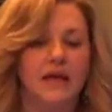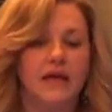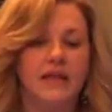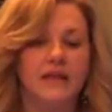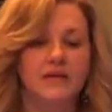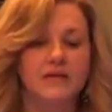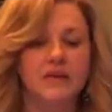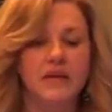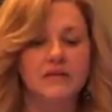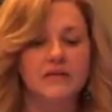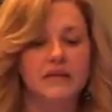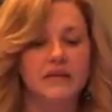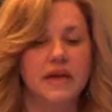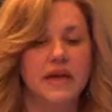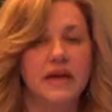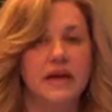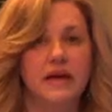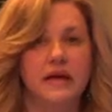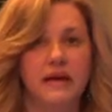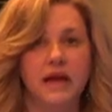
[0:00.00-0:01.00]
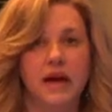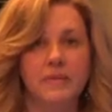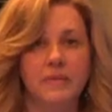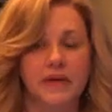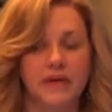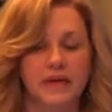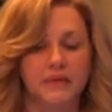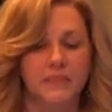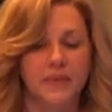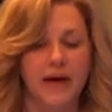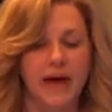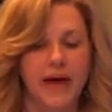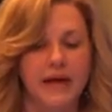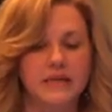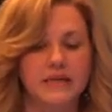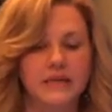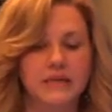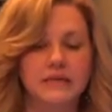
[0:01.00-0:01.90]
There's also the economic impact.